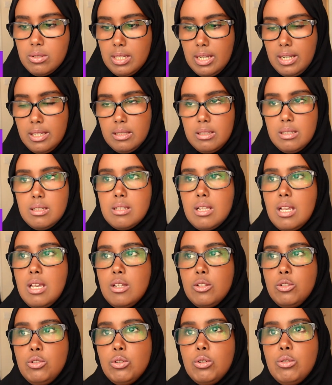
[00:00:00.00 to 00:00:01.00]
scientist.
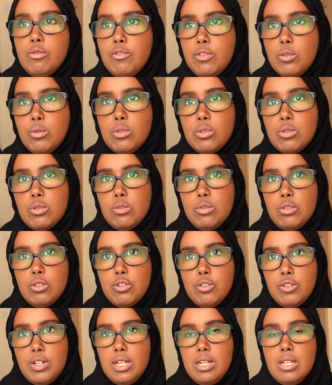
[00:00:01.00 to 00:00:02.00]
Don't focus on the
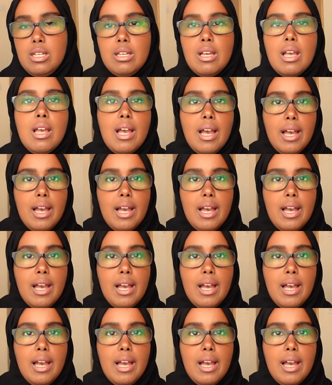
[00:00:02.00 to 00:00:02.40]
trainee.